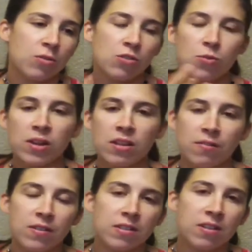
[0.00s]
doing the
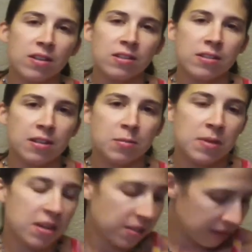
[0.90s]
physical
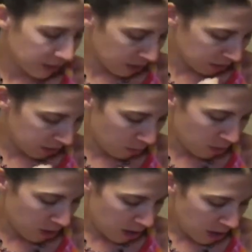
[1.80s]
assessment and the skills that
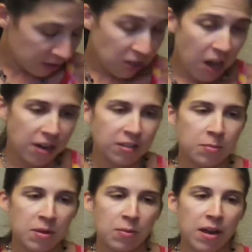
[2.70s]
we're taught as
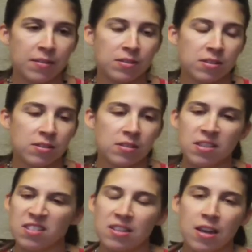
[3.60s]
midwives
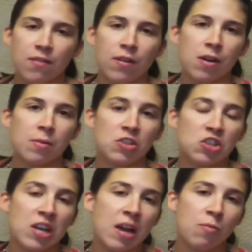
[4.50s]
doesn't take very
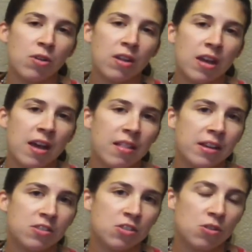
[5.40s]
much time, really. I
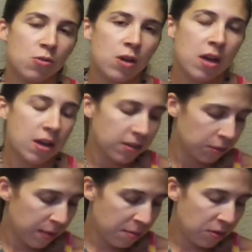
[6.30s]
like to
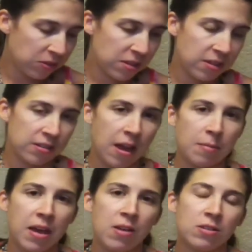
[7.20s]
spend most of the
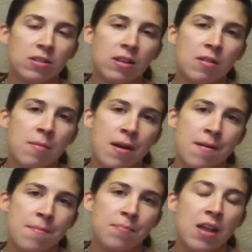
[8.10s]
time counseling the
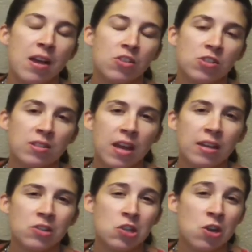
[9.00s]
mom, just
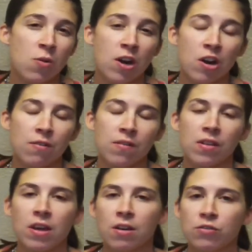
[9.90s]
getting to know her,
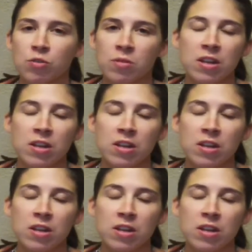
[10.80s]
feeling comfortable